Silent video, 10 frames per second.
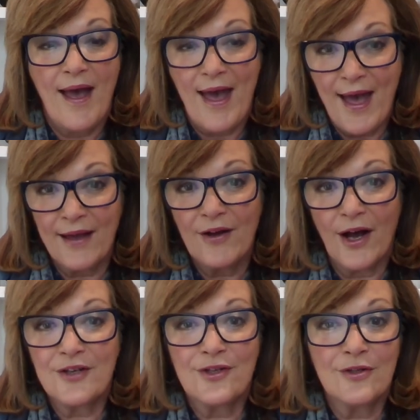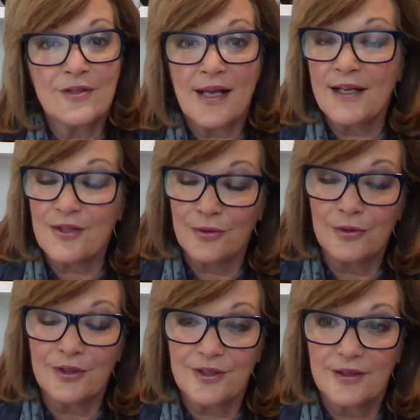Our guide dogs are
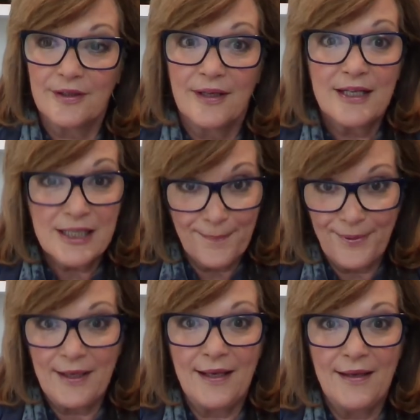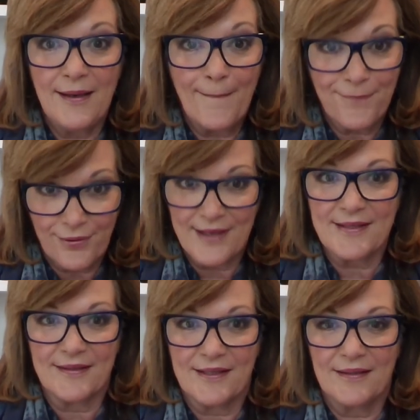taught to be
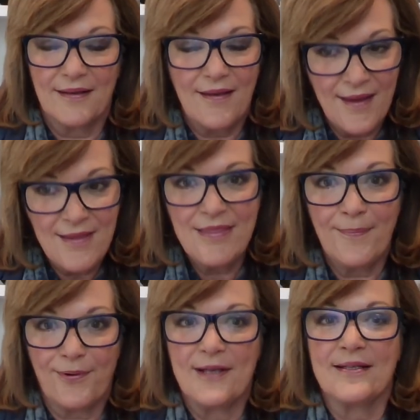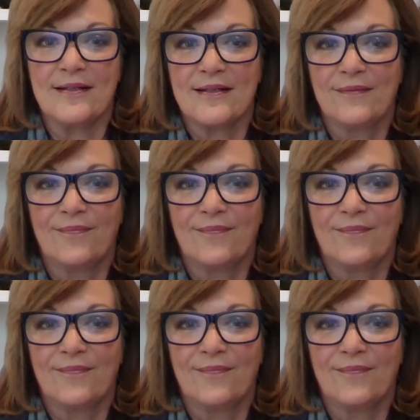present, in the present,